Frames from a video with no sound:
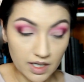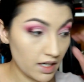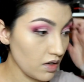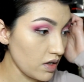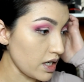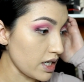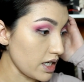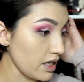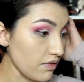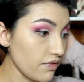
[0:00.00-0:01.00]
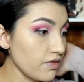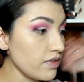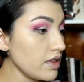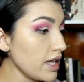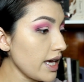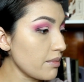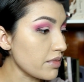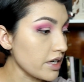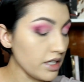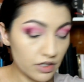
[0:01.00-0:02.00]
Now on a
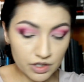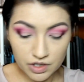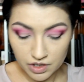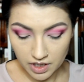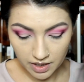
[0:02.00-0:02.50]
flat brush,